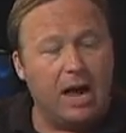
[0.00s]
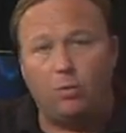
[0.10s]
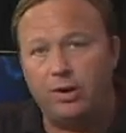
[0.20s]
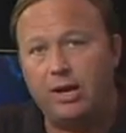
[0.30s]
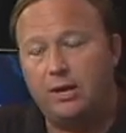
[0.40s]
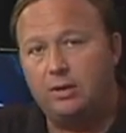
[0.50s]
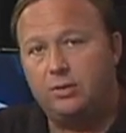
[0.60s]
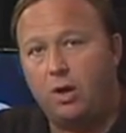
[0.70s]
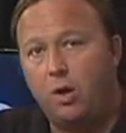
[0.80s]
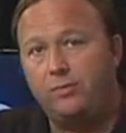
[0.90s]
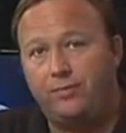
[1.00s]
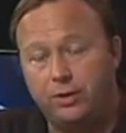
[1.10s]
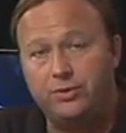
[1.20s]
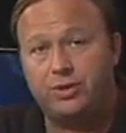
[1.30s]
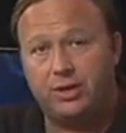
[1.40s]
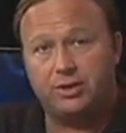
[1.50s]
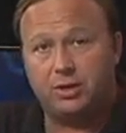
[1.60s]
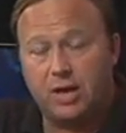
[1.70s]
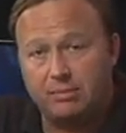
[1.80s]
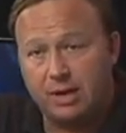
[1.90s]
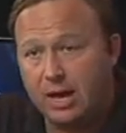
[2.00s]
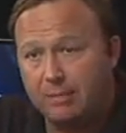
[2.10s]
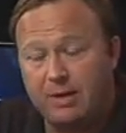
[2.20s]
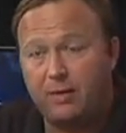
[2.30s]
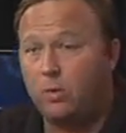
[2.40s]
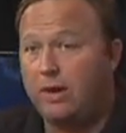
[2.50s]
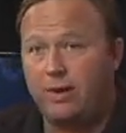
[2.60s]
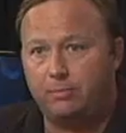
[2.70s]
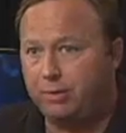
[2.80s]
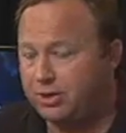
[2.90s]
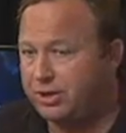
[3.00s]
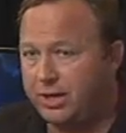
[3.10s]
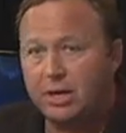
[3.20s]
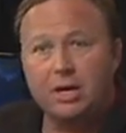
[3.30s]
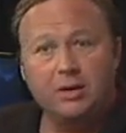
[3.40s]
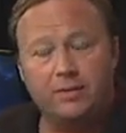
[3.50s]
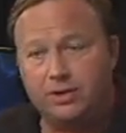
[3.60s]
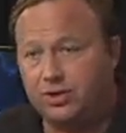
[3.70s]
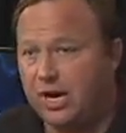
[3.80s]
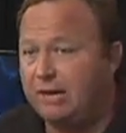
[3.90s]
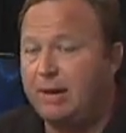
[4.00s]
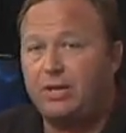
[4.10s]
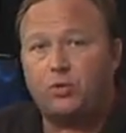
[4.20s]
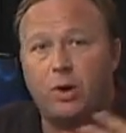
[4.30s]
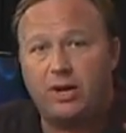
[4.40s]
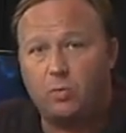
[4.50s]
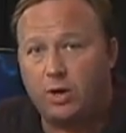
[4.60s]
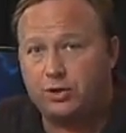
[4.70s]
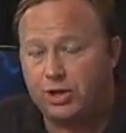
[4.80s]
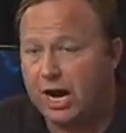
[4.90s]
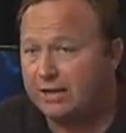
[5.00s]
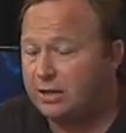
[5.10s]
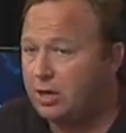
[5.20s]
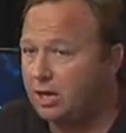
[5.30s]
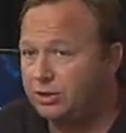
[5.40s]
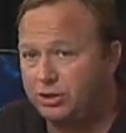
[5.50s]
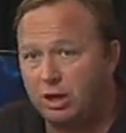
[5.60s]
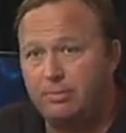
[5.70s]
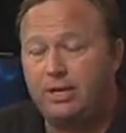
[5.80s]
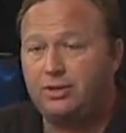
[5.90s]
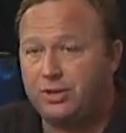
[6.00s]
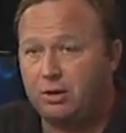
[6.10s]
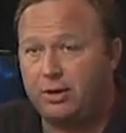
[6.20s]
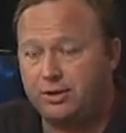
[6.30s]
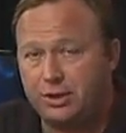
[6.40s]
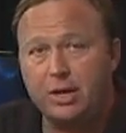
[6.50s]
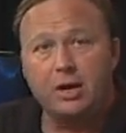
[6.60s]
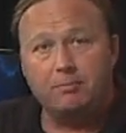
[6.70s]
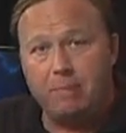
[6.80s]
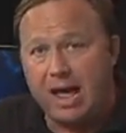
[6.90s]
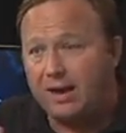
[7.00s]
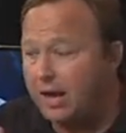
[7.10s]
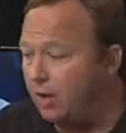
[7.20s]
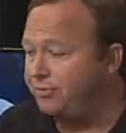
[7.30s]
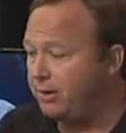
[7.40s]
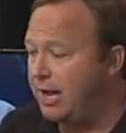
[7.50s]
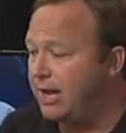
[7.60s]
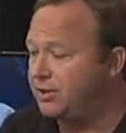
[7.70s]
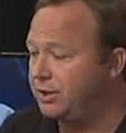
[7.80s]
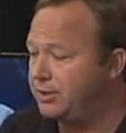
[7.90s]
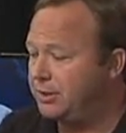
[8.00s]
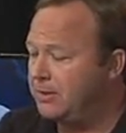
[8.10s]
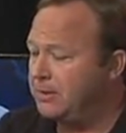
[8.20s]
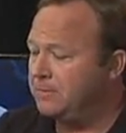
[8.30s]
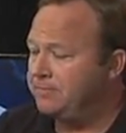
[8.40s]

I want to get into the whole flu season coming up and the way they're pushing the same H1N1 shot that caused so many serious bad health reactions.